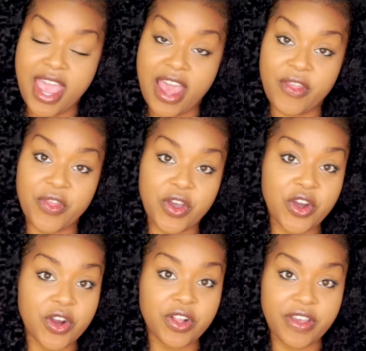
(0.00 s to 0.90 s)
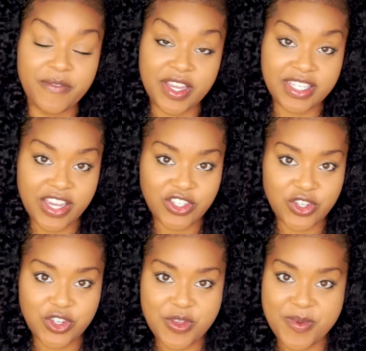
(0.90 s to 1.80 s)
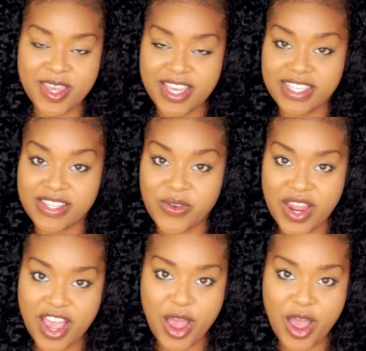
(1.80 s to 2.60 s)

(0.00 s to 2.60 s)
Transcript: and the Curlific texture treatment is a great